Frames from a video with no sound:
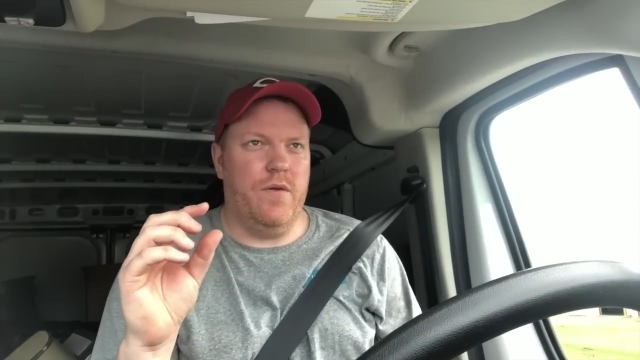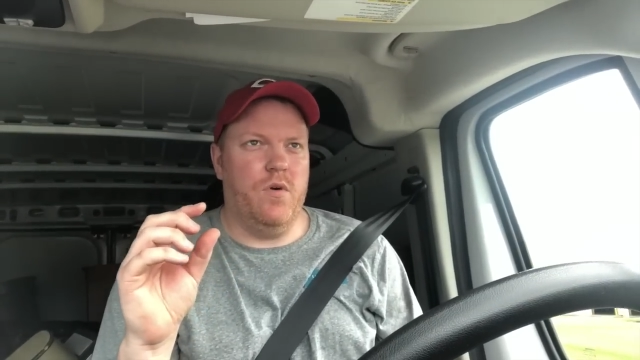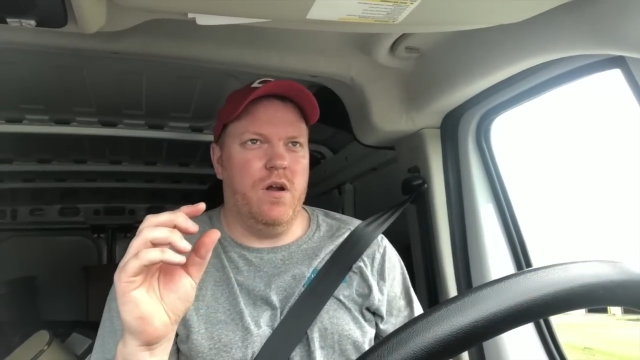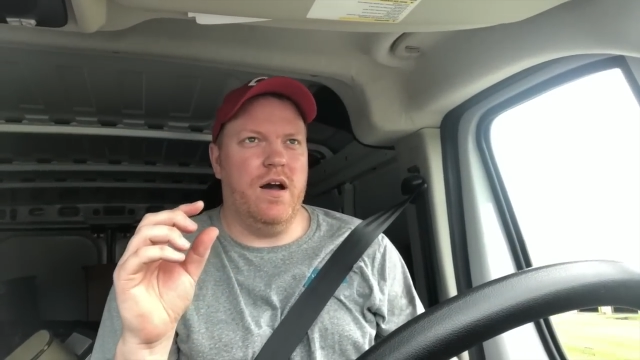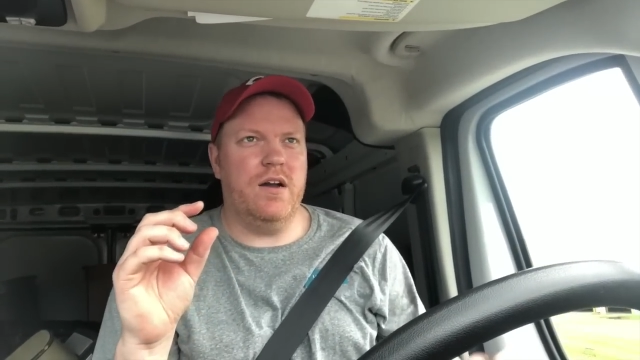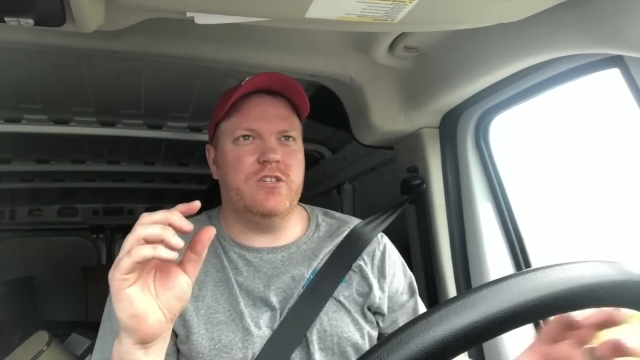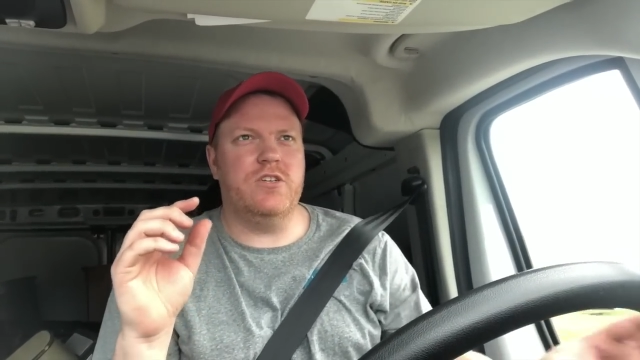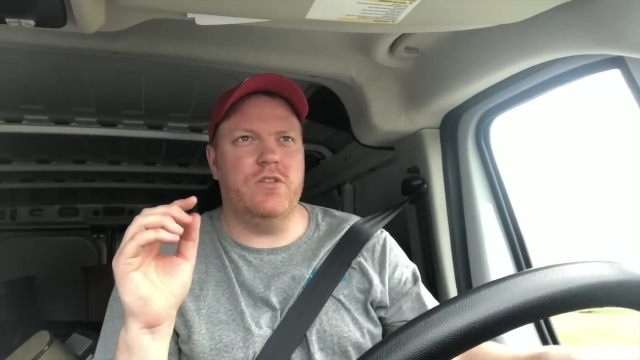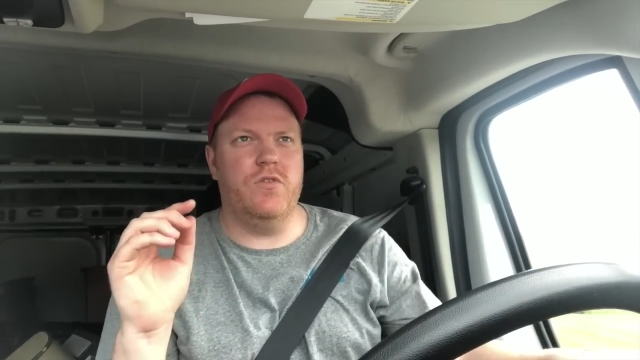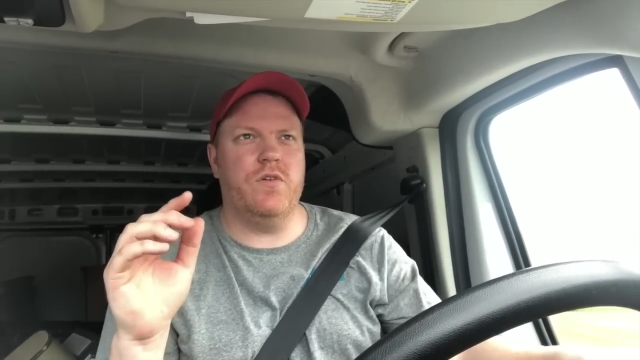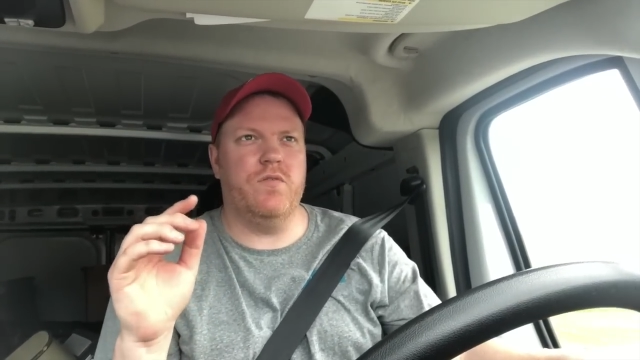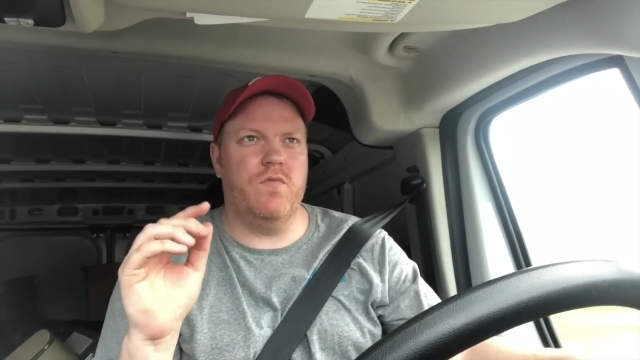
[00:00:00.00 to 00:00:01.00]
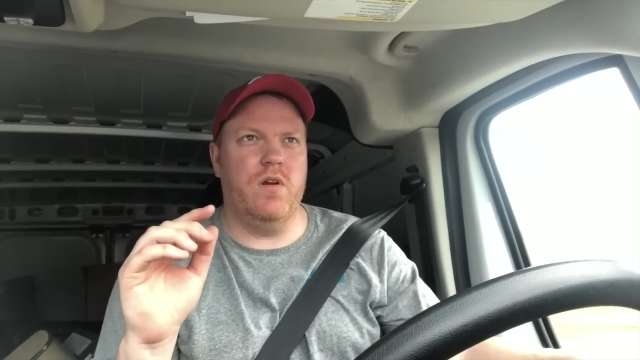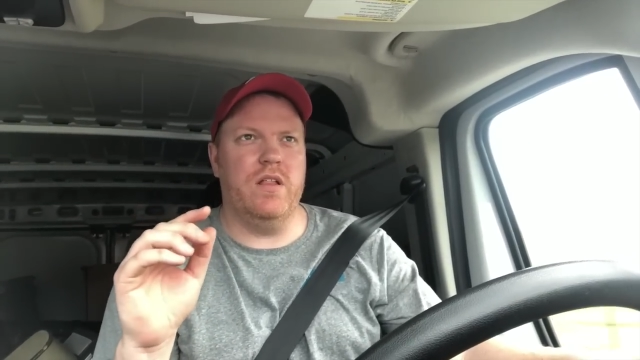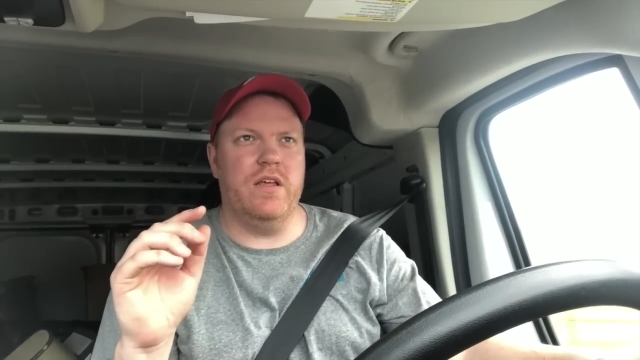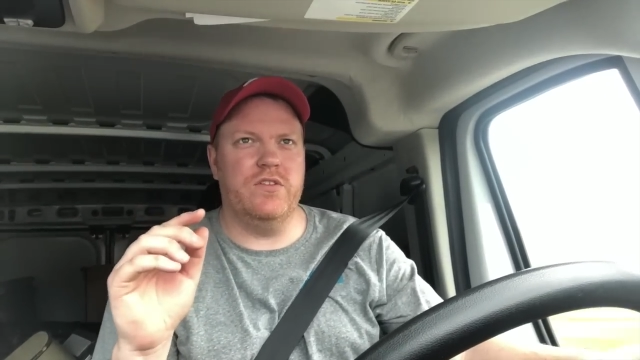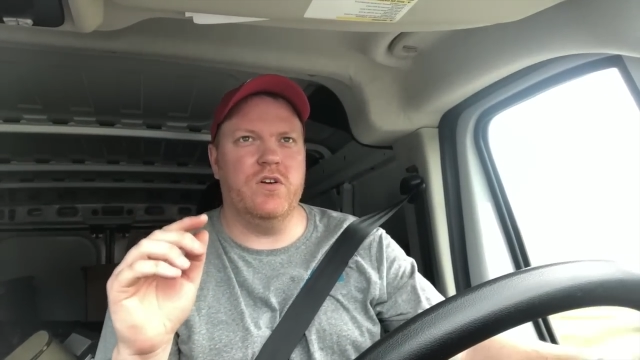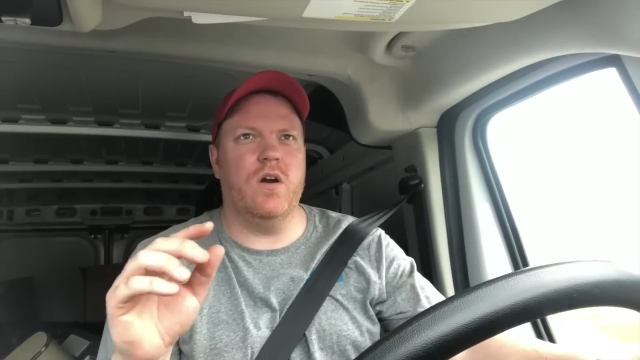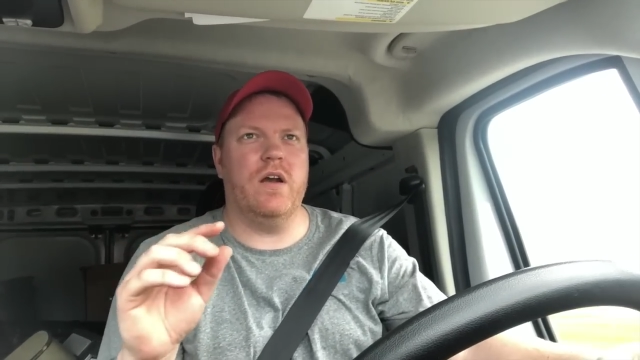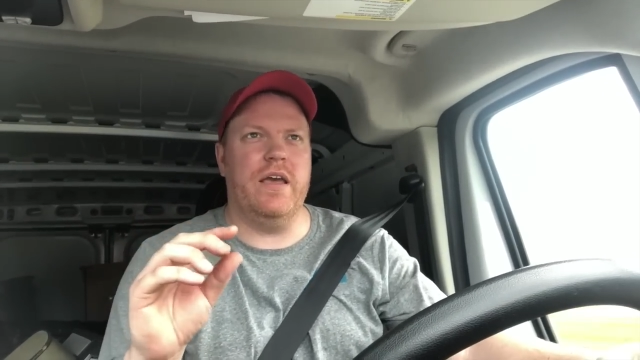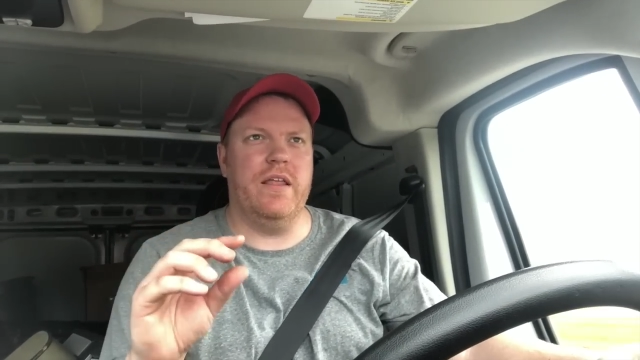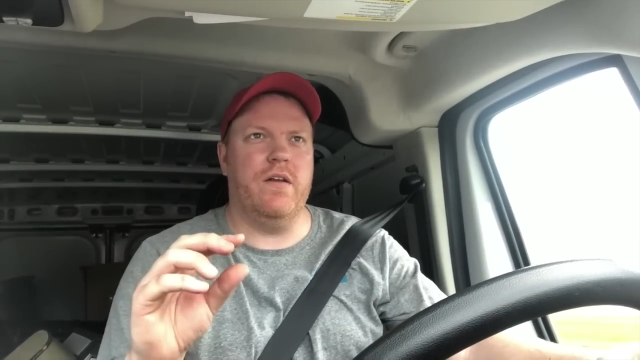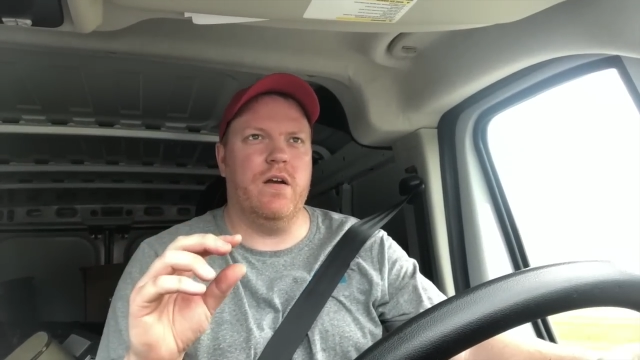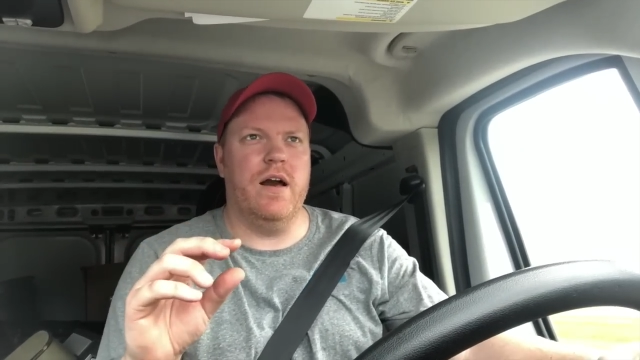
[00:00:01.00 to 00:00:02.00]
one auction, you can really
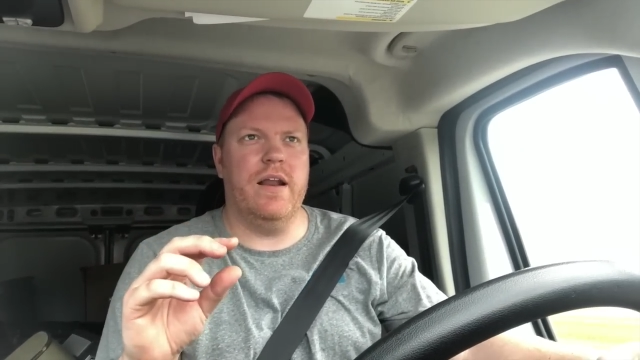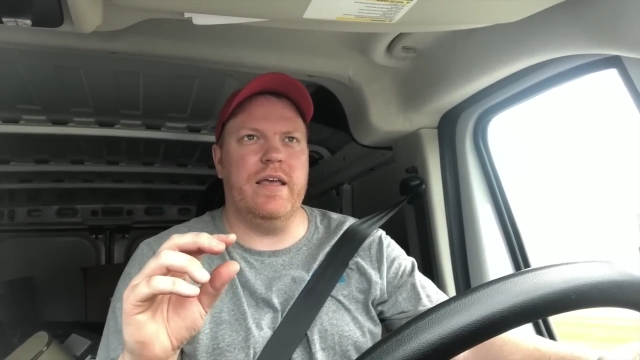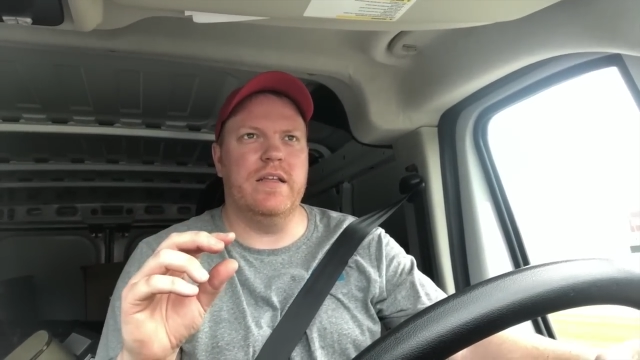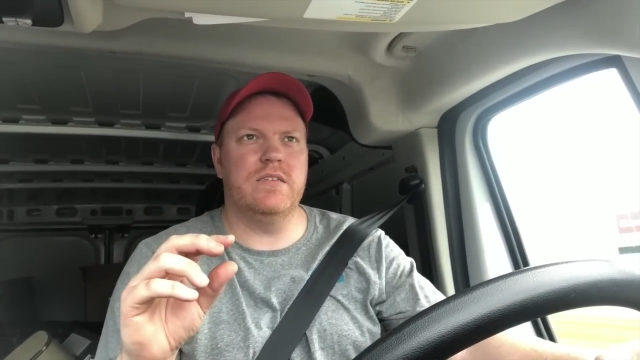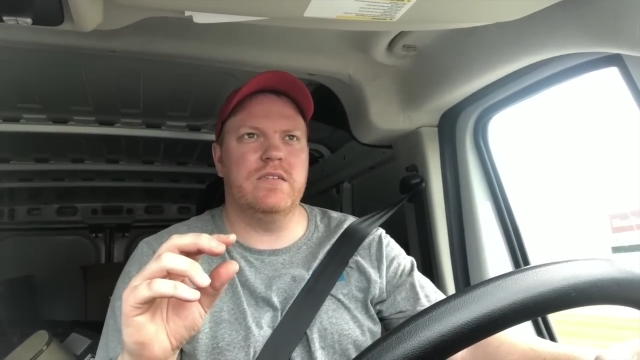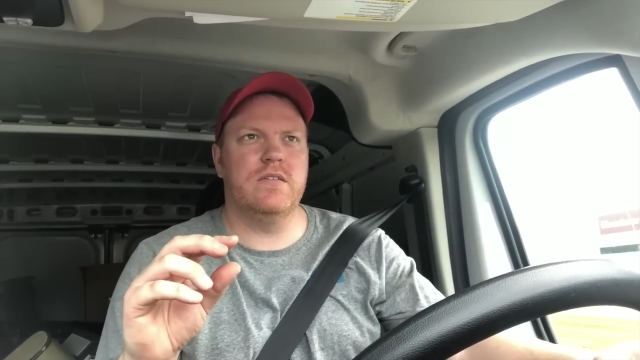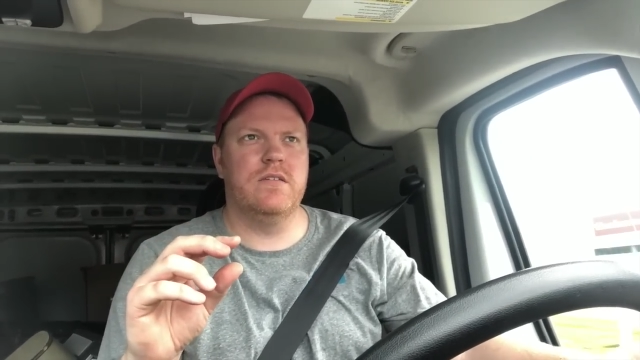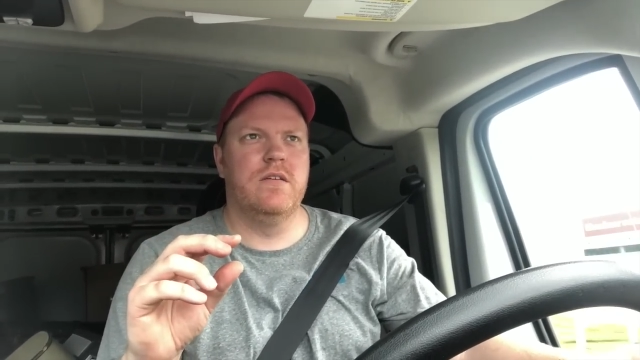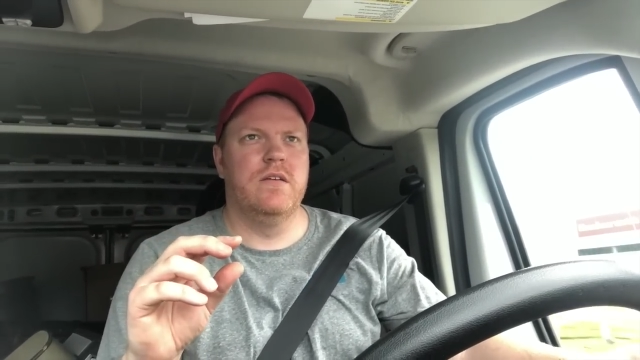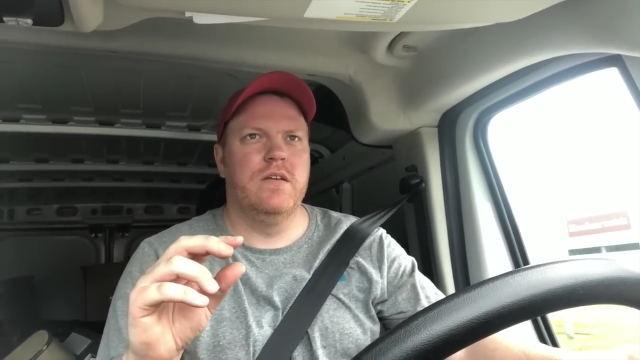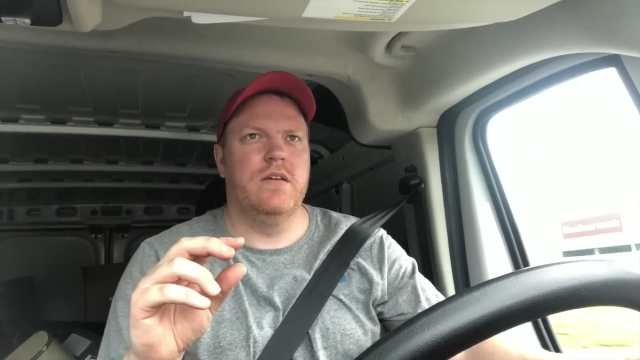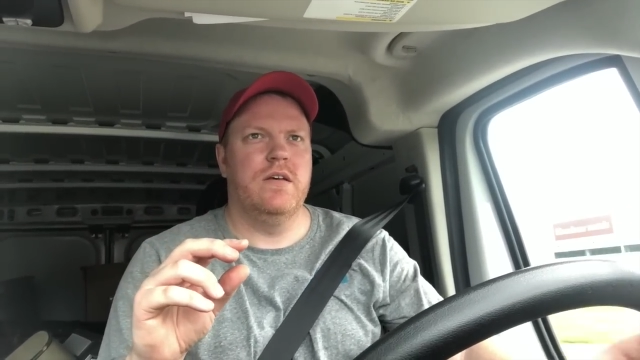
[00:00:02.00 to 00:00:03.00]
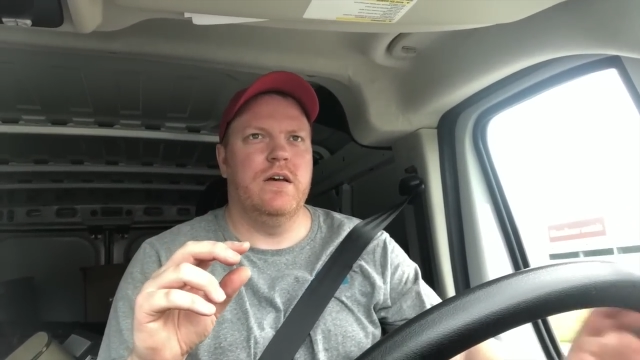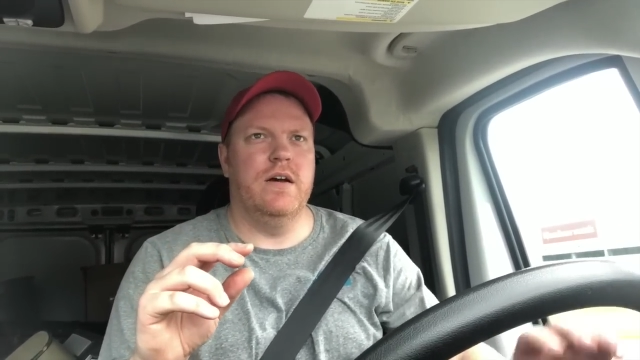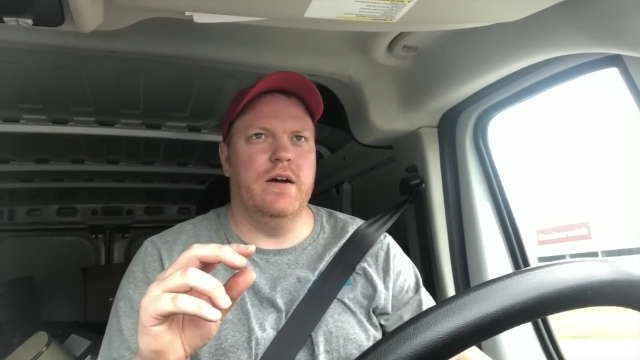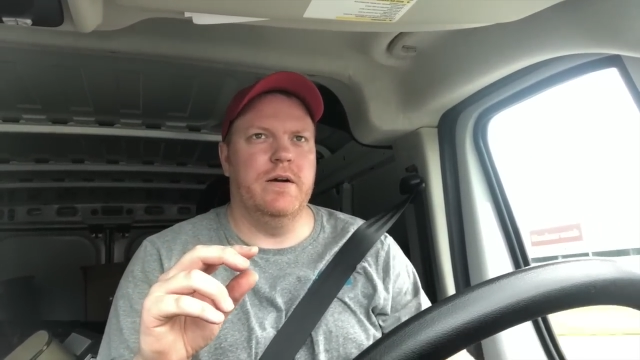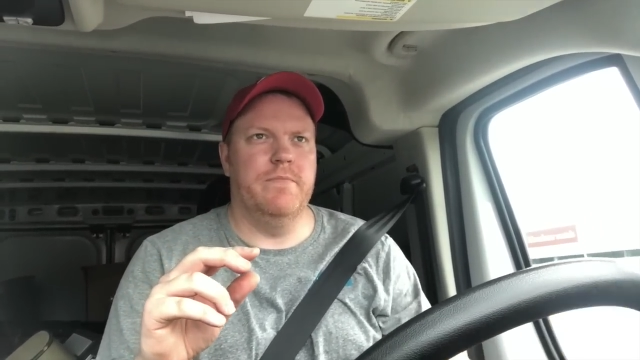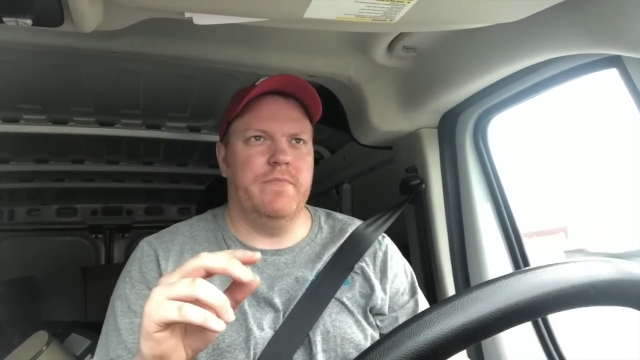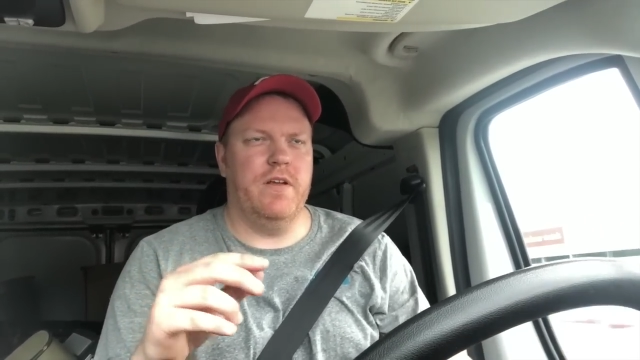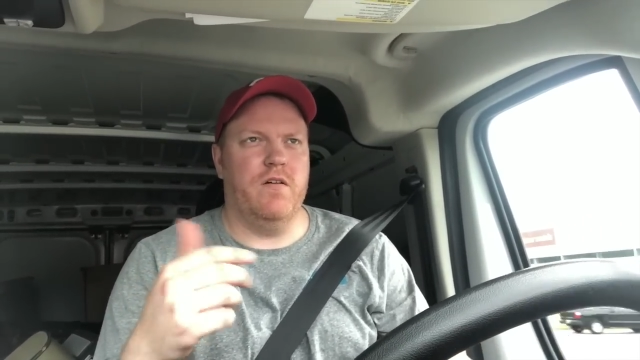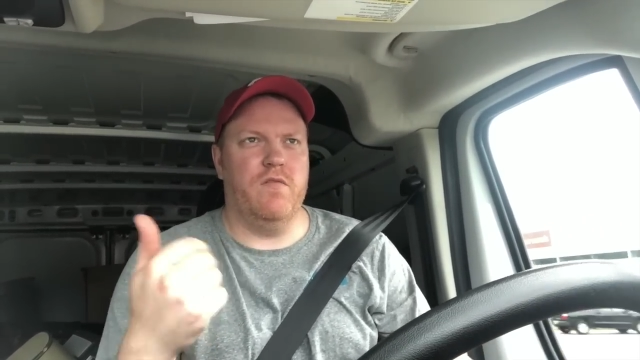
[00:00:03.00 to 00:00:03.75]
target your audience. Um, you